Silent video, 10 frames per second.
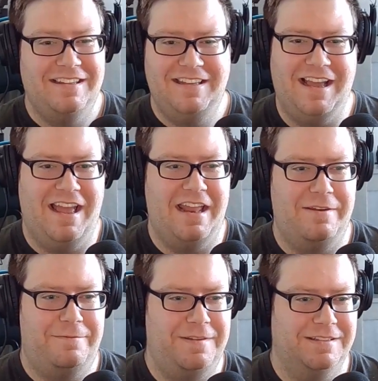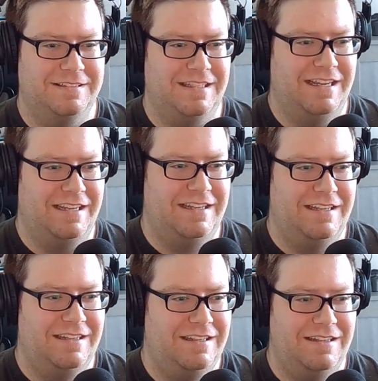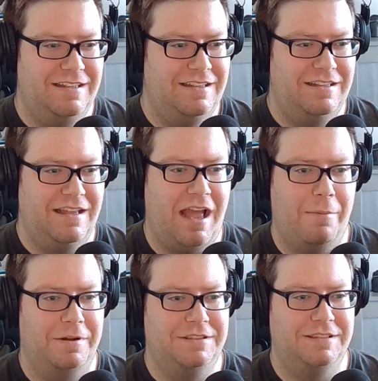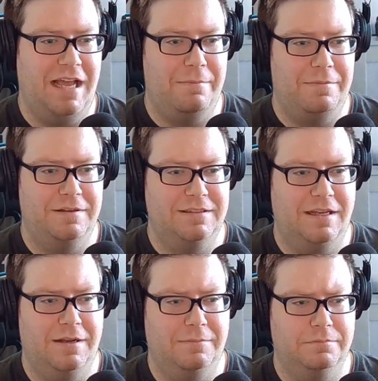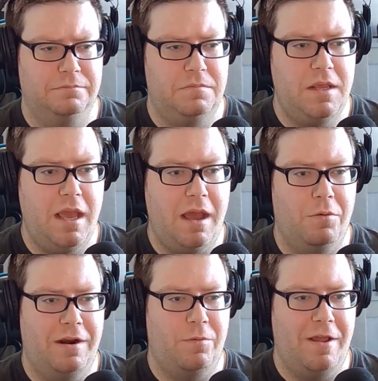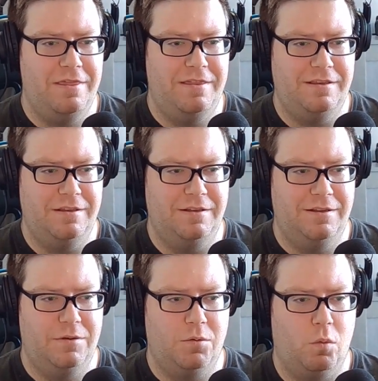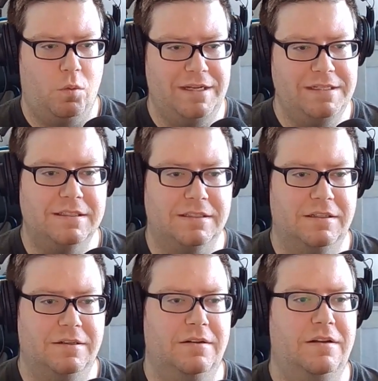Yeah, and it feels like how much has happened. When I read the reason,